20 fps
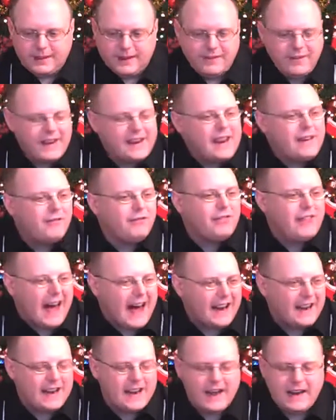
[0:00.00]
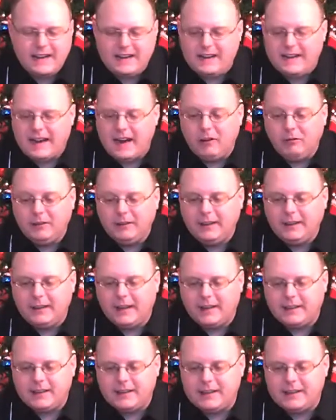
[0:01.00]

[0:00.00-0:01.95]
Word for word: if I give that a 90 and I really like